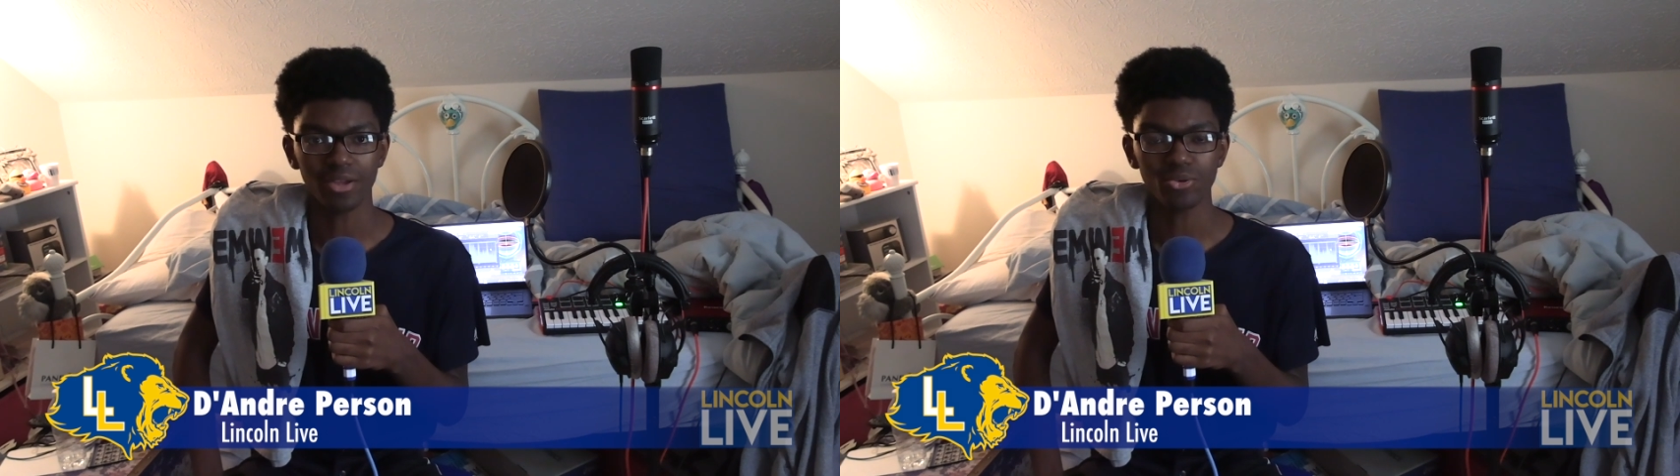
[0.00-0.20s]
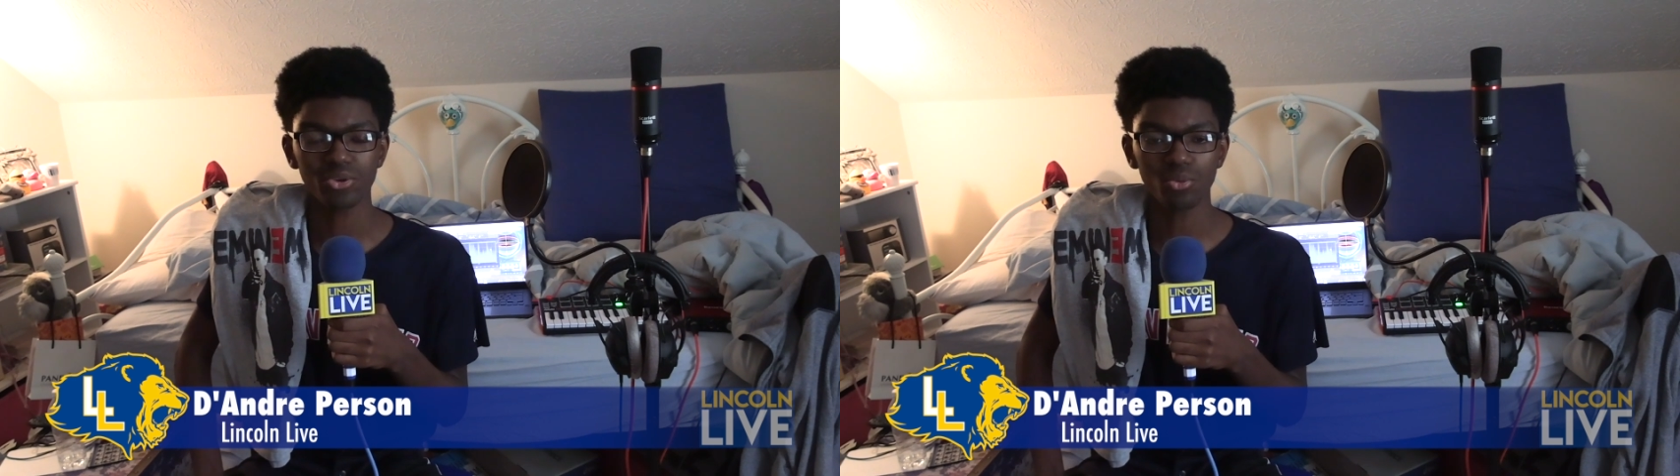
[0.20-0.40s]

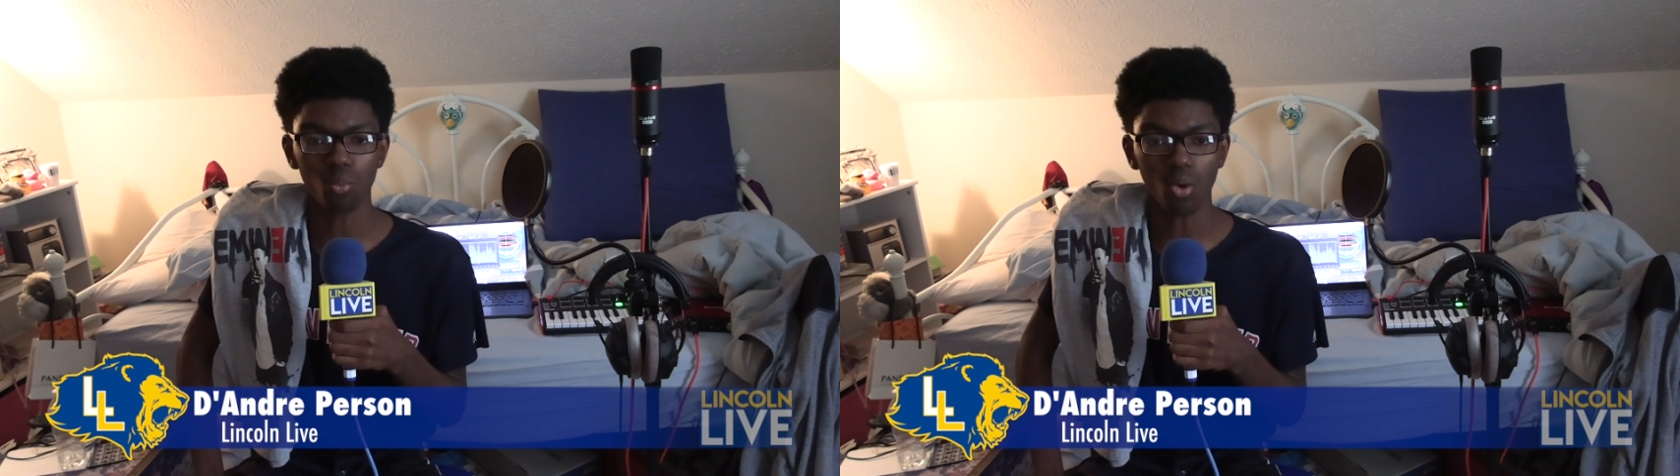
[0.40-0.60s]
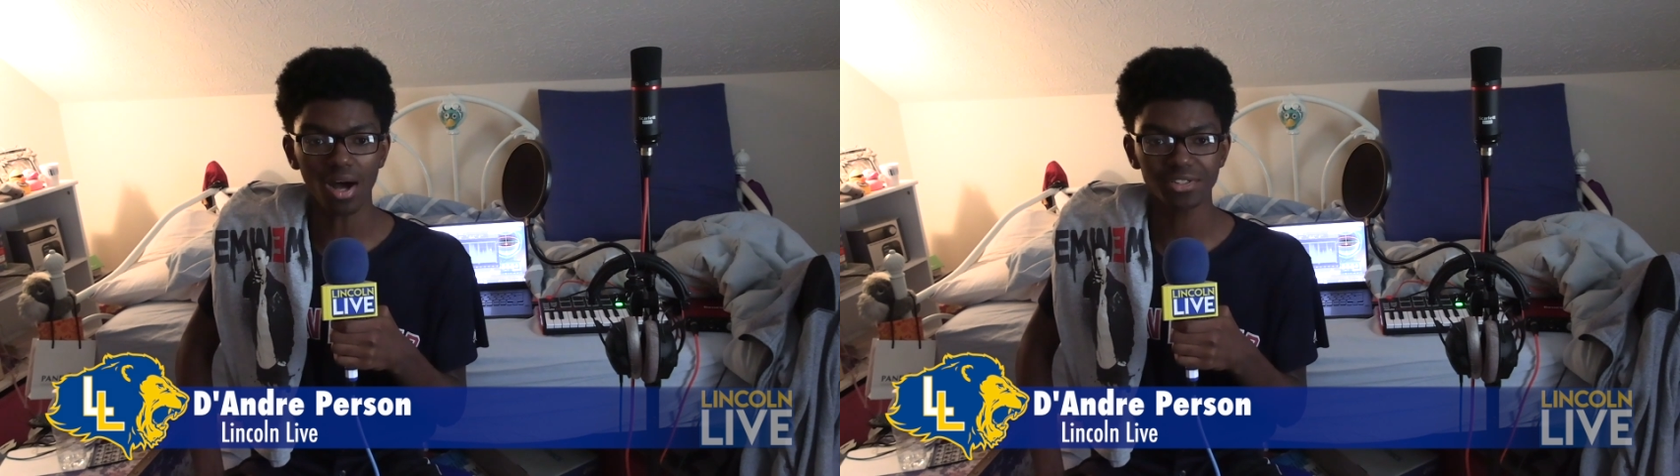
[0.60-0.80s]
you can
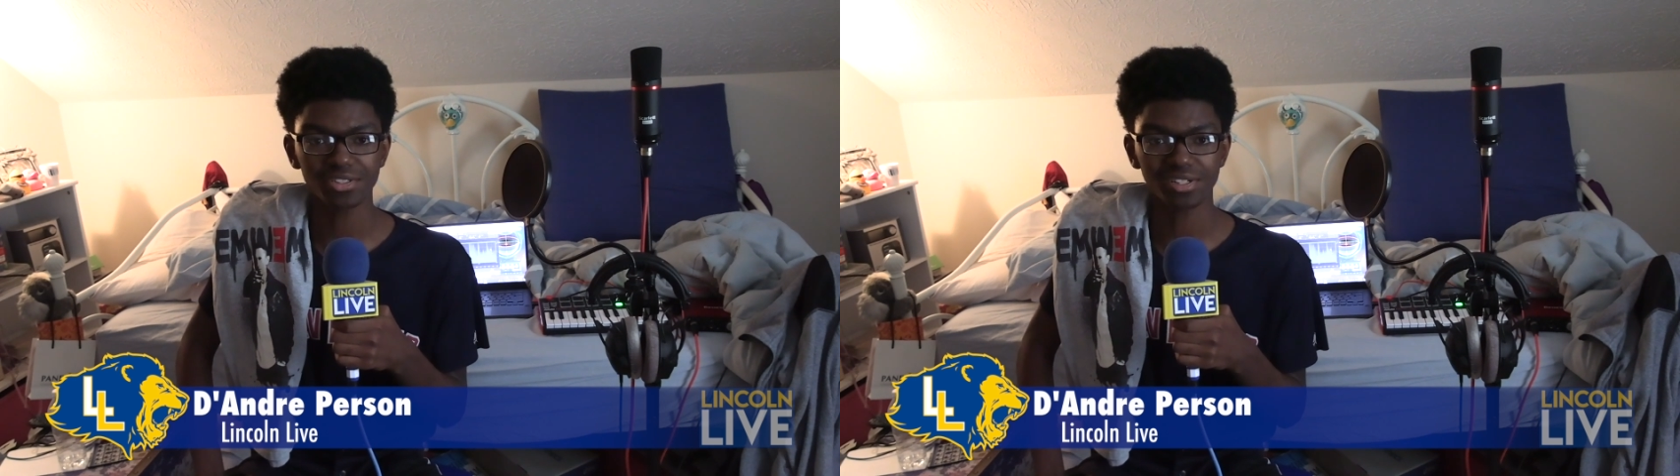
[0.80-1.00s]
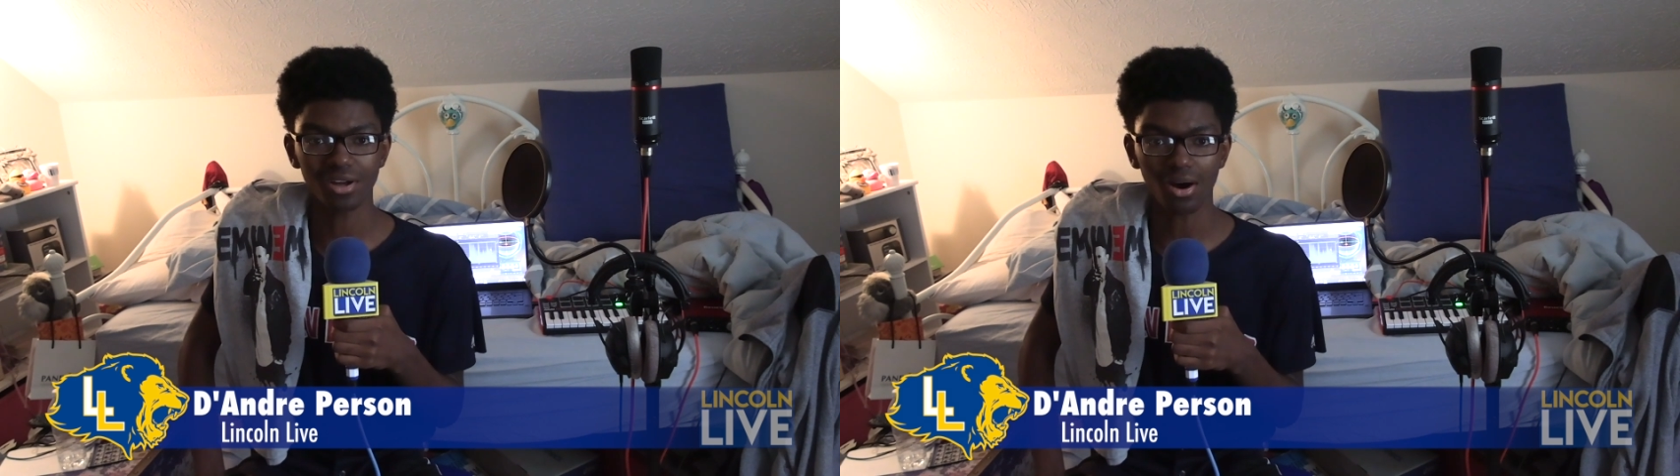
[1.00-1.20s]
watch
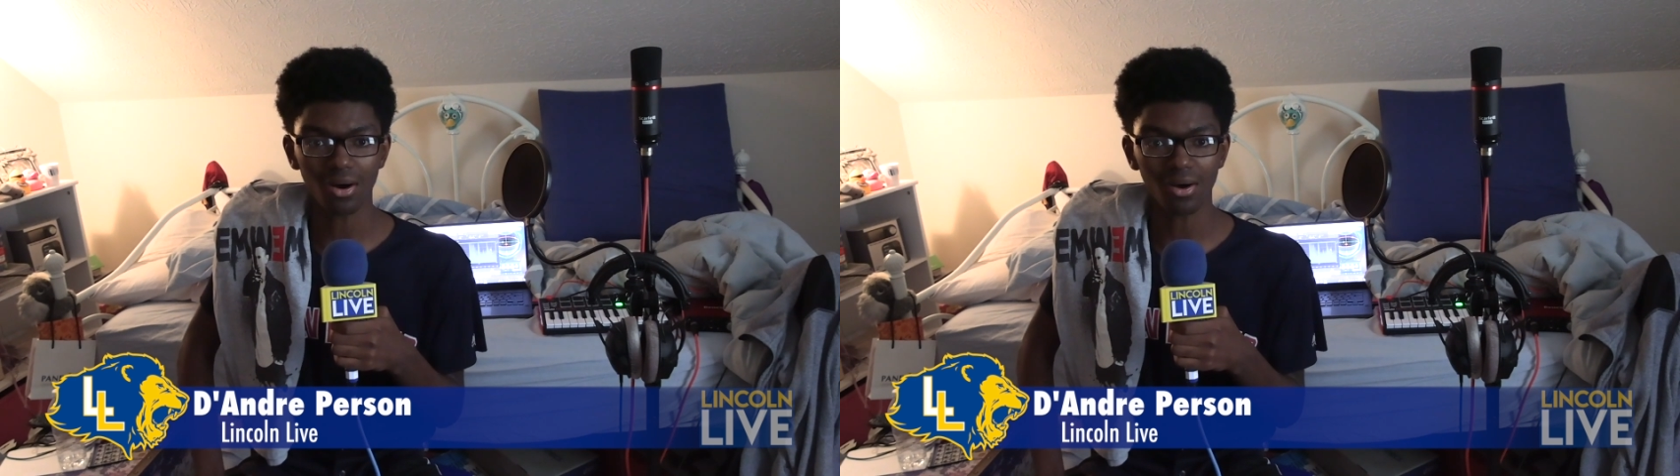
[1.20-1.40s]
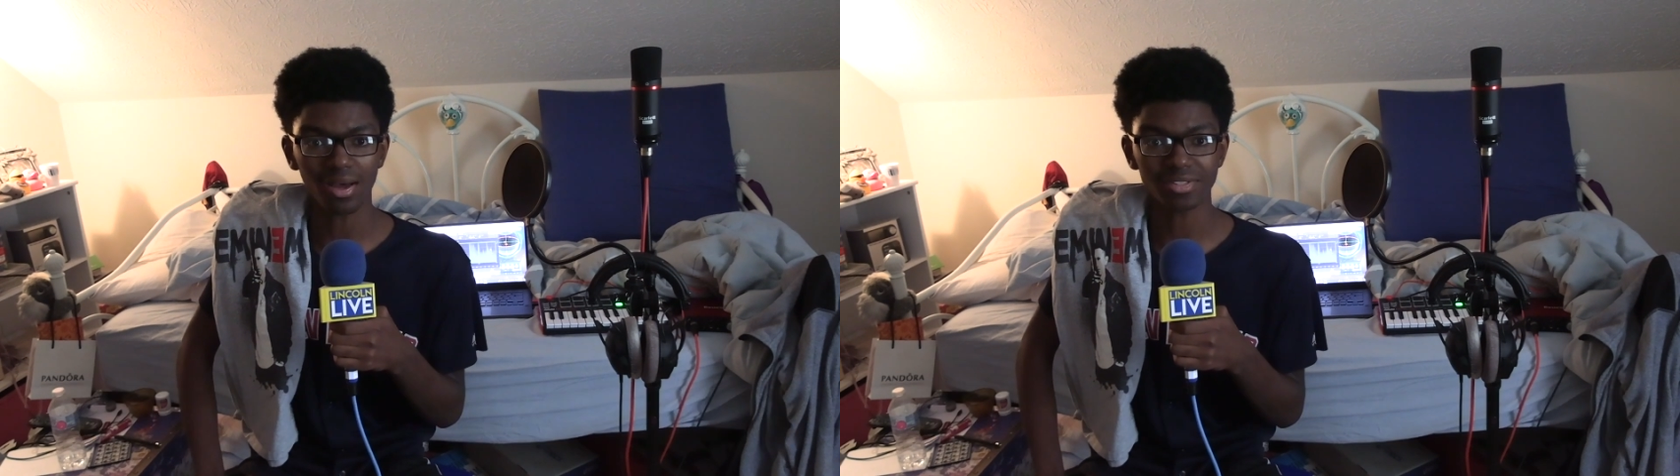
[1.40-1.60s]
in
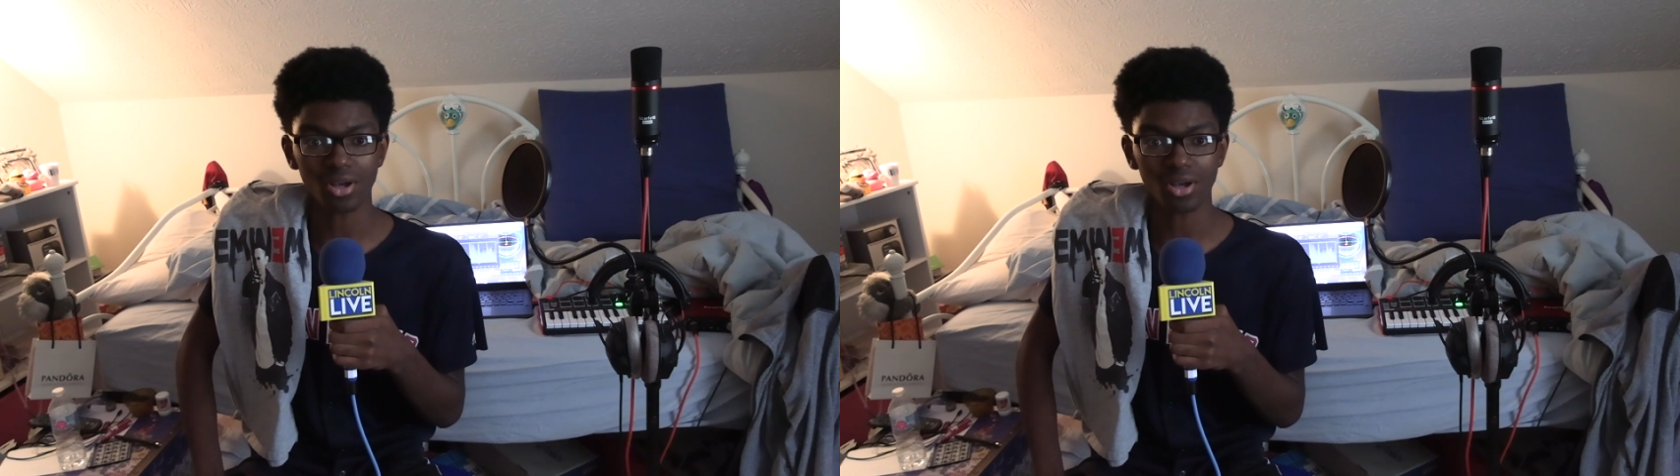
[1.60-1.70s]
awe as